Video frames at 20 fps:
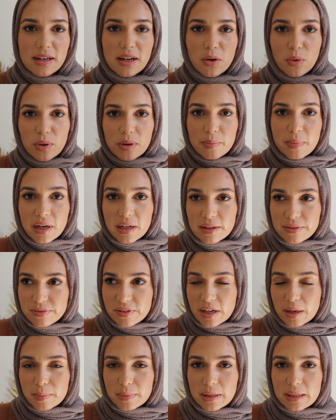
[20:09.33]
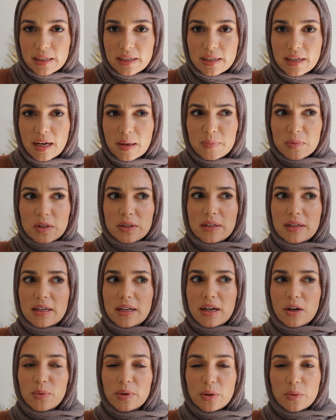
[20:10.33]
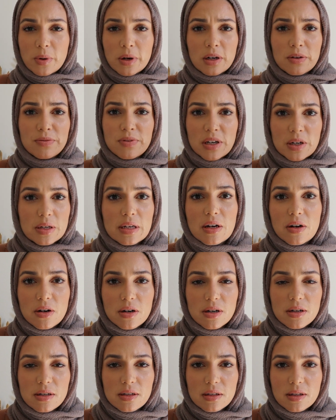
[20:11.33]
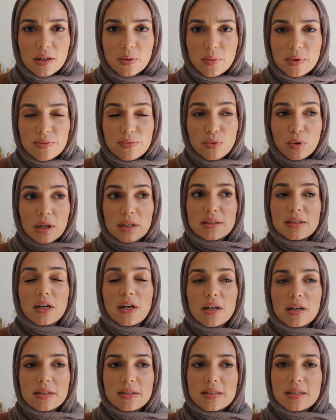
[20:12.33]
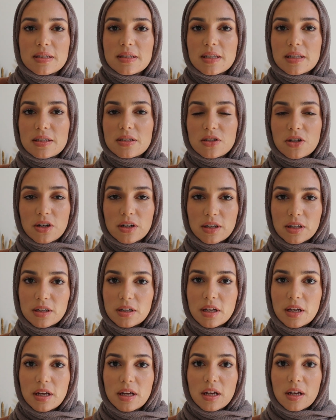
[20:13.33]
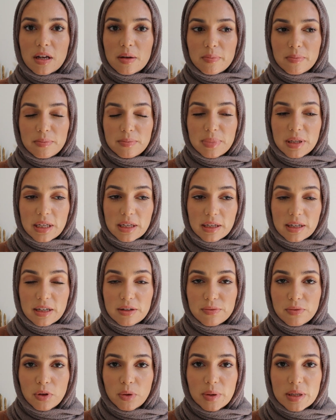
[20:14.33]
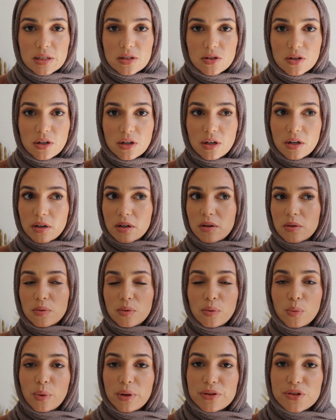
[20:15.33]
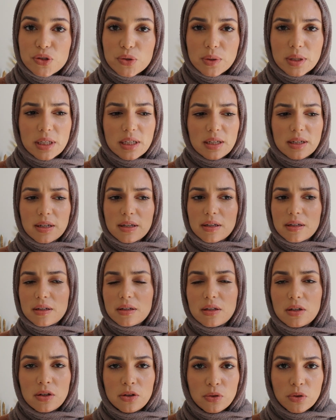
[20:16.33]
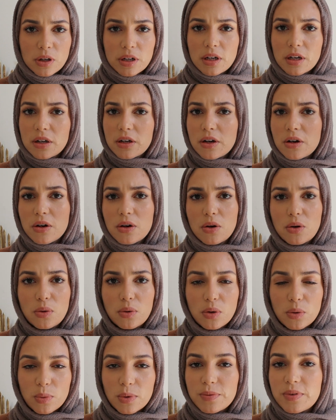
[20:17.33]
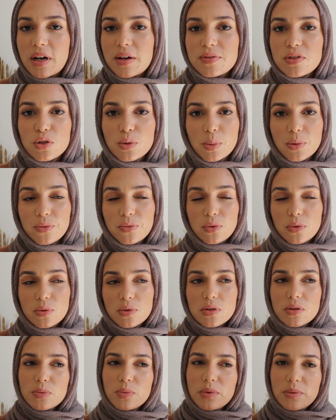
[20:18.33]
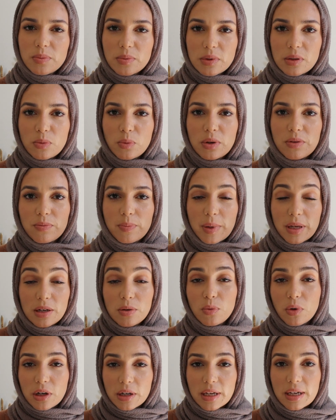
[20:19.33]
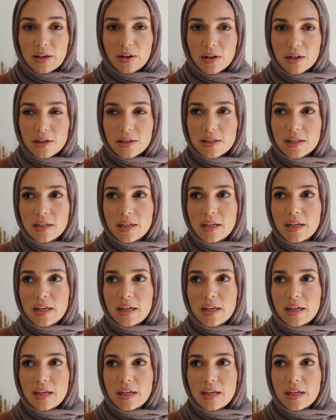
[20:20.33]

Now with my family, alhamdulillah, we work very hard, and we've worked hard since I started being an influencer with Sukina, Noor Cocoa, Revive Superfoods. We've been working hard.